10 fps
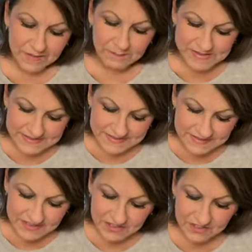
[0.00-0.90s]
be
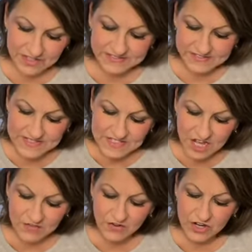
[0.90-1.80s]
still, and
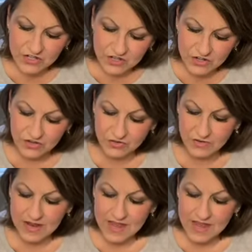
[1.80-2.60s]
discover anew